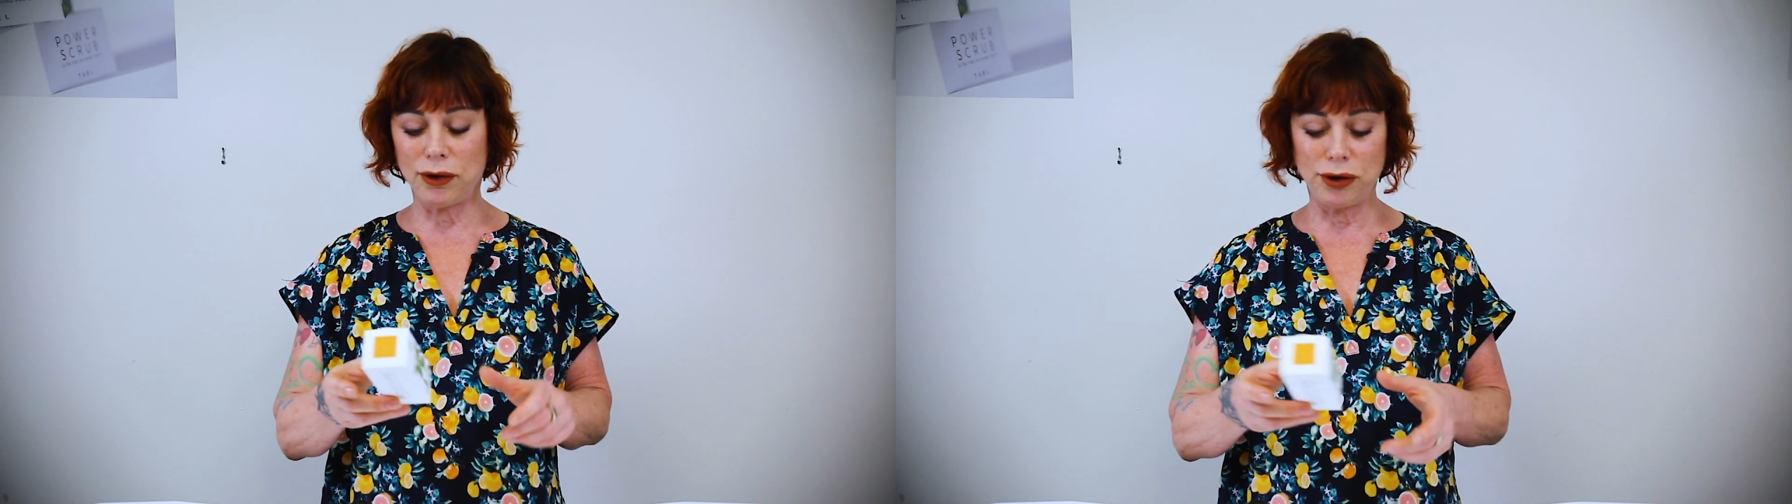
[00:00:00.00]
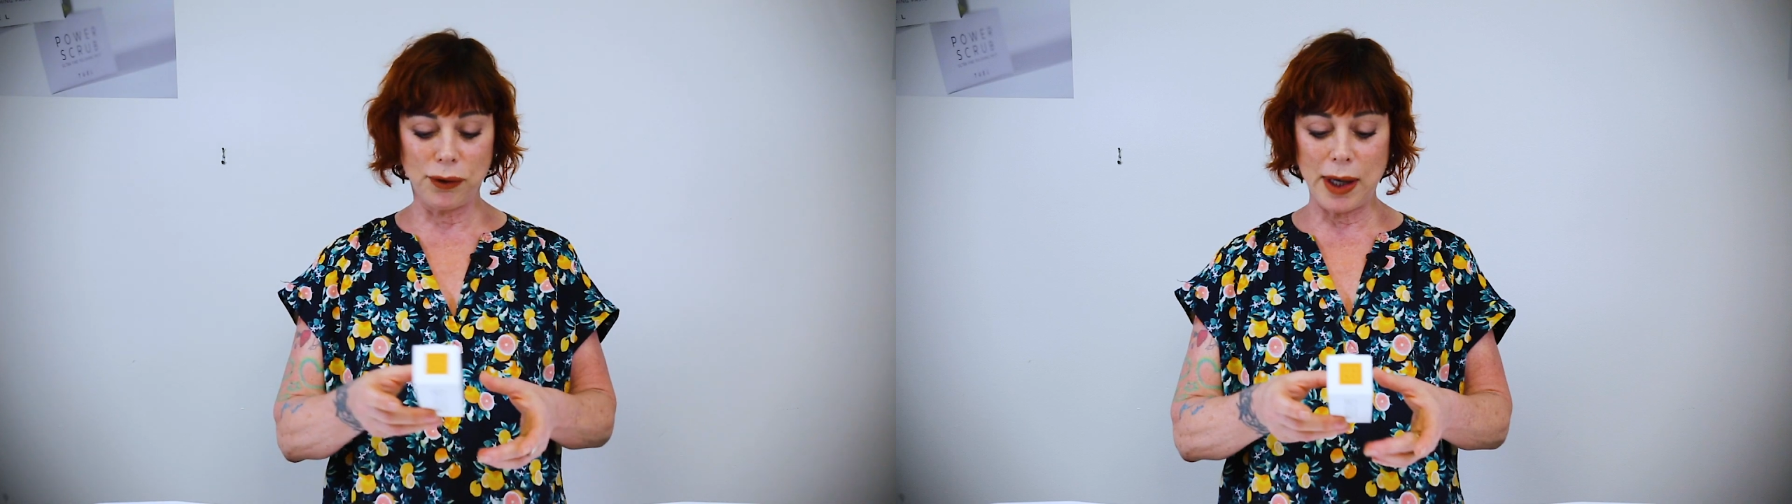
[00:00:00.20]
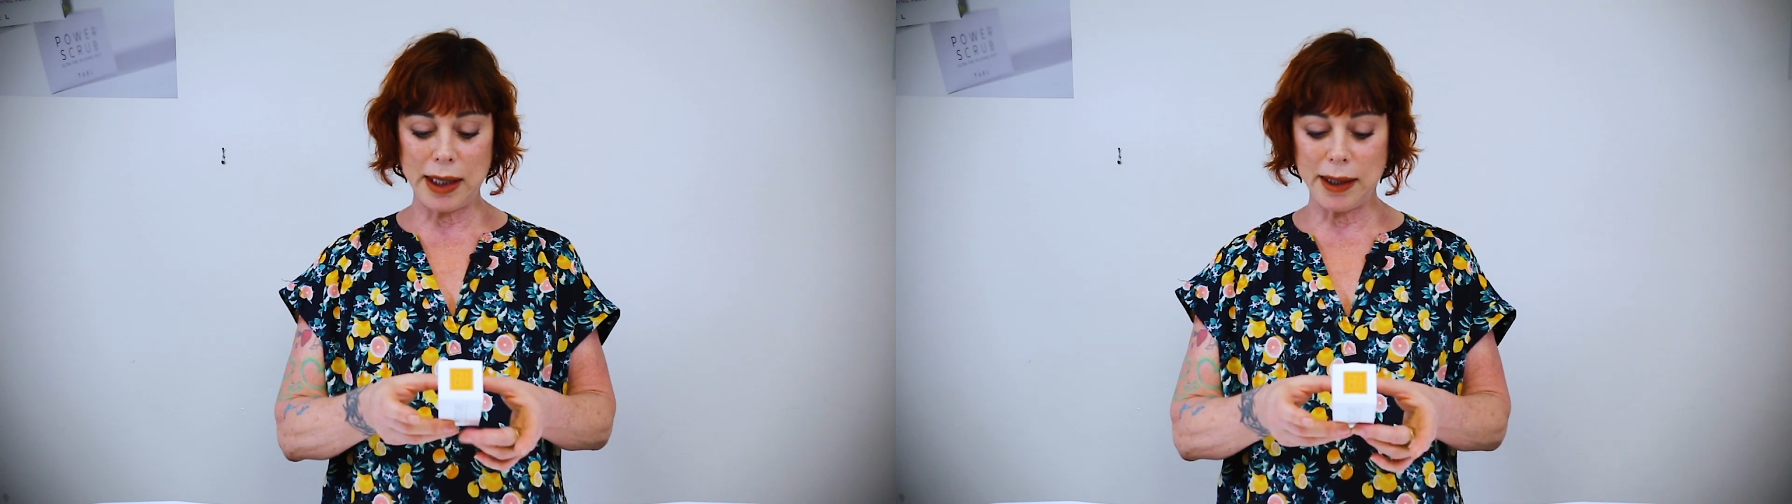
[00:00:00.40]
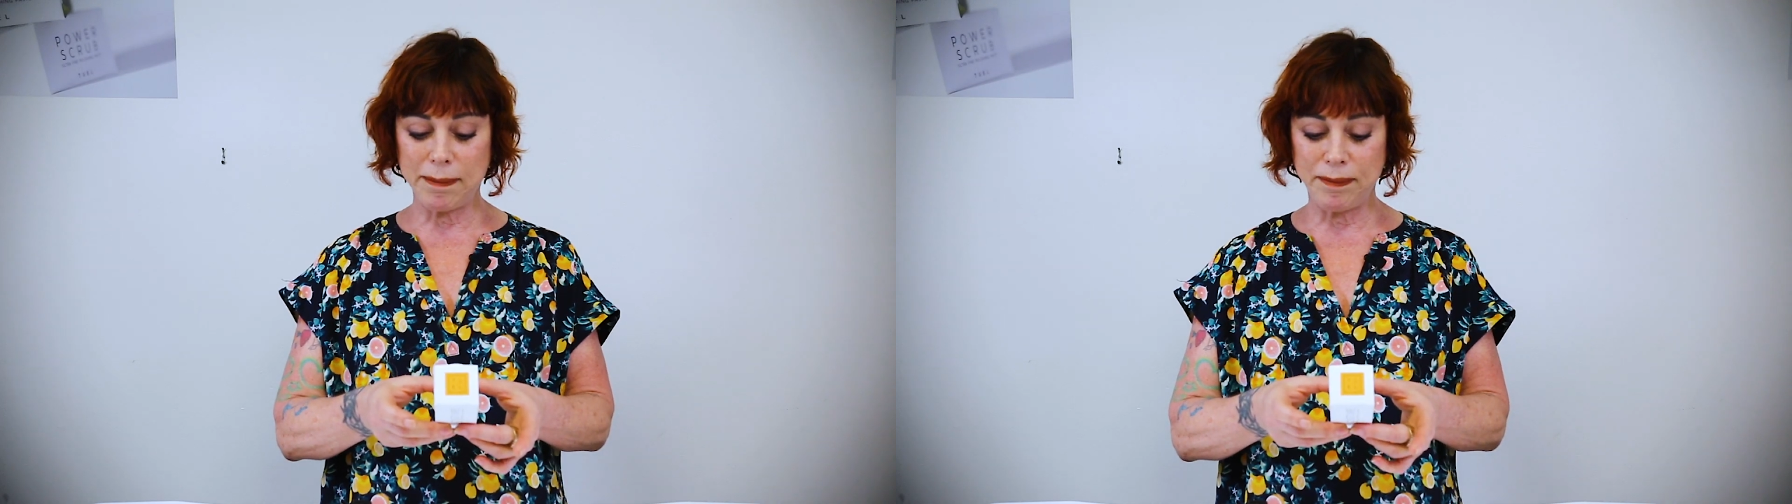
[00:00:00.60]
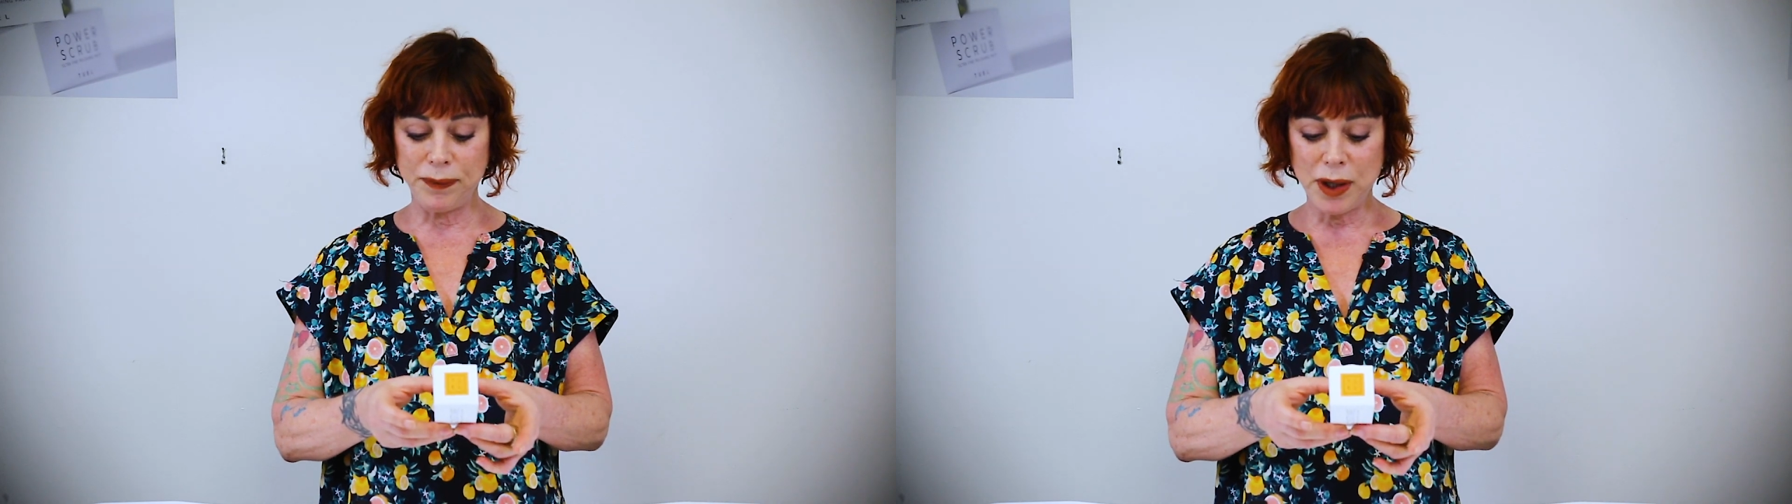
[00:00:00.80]
are
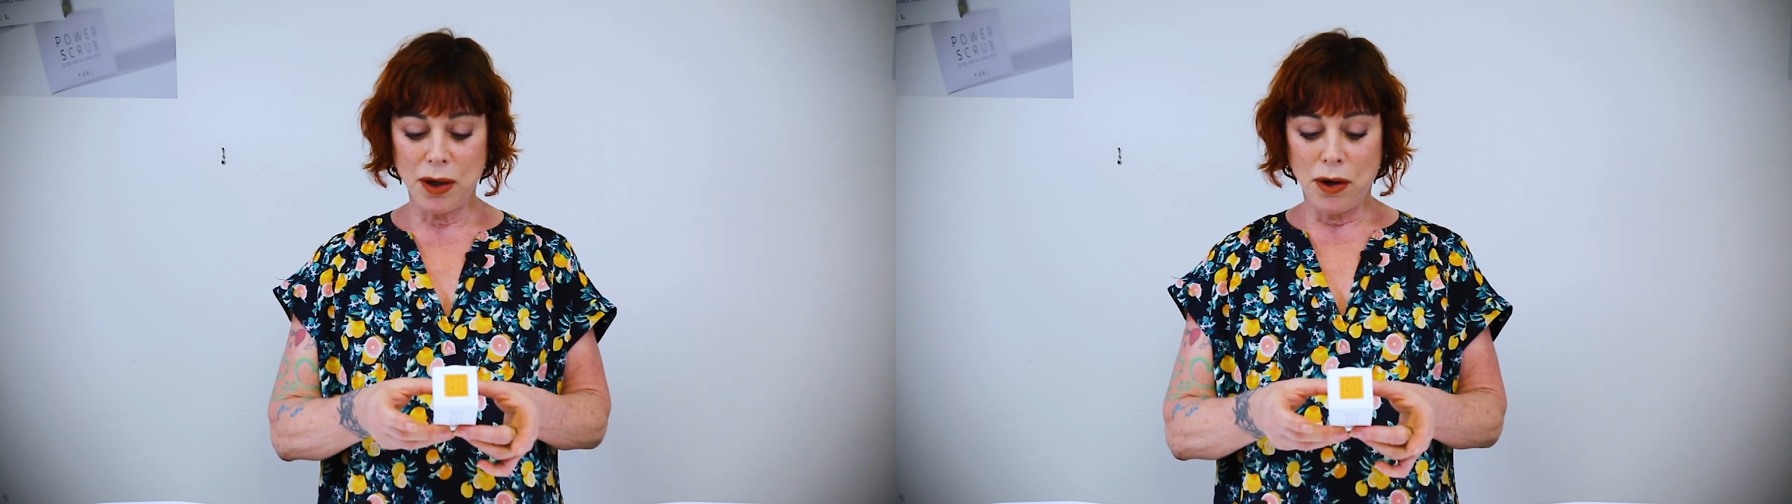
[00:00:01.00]
geranium,